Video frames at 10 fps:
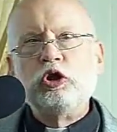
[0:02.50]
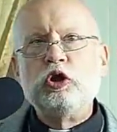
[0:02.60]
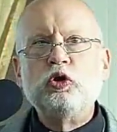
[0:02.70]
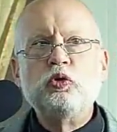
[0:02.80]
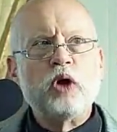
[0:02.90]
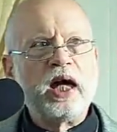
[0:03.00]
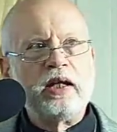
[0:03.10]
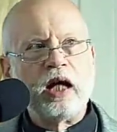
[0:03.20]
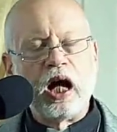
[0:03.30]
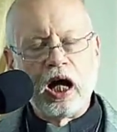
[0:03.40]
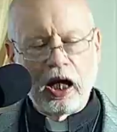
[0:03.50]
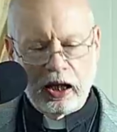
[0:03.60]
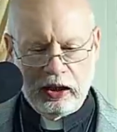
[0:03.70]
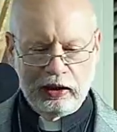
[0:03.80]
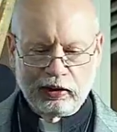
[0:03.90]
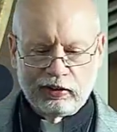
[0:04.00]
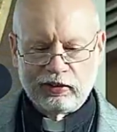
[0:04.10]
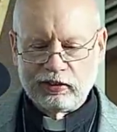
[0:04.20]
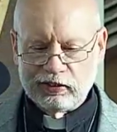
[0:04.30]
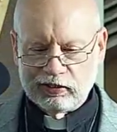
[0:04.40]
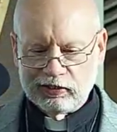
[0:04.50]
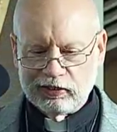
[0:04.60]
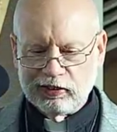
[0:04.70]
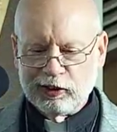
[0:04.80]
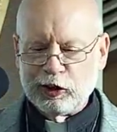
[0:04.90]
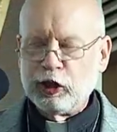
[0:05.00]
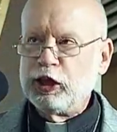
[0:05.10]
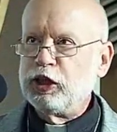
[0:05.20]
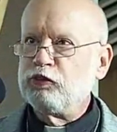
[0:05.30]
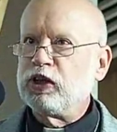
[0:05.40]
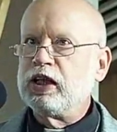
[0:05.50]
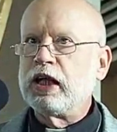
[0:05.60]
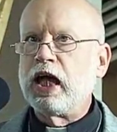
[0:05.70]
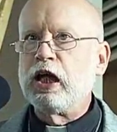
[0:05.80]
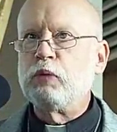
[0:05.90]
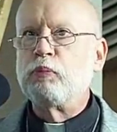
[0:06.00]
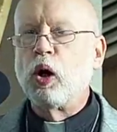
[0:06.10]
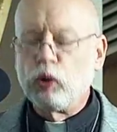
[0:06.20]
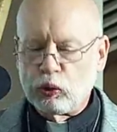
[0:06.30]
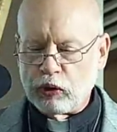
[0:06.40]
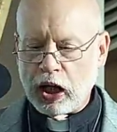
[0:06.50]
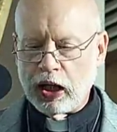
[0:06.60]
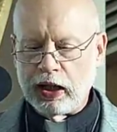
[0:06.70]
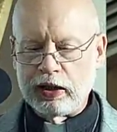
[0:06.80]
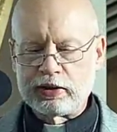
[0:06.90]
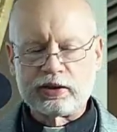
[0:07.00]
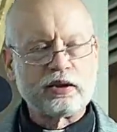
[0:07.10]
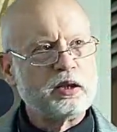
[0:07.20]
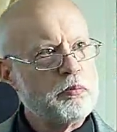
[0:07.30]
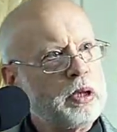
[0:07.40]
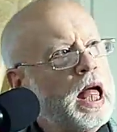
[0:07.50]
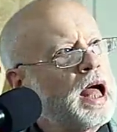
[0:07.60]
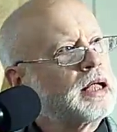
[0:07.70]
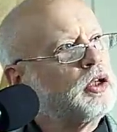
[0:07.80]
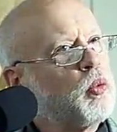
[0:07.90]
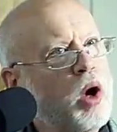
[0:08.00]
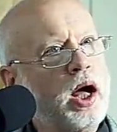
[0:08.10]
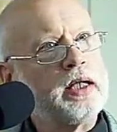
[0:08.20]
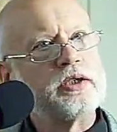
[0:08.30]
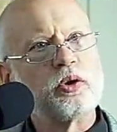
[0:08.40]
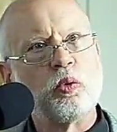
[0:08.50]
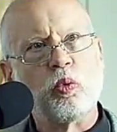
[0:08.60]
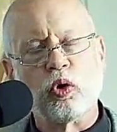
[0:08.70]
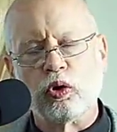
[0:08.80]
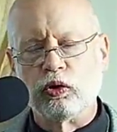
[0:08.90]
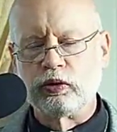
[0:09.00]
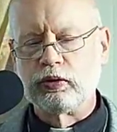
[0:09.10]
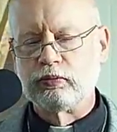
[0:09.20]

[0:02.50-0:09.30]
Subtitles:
You and I live in a polarized black and white world.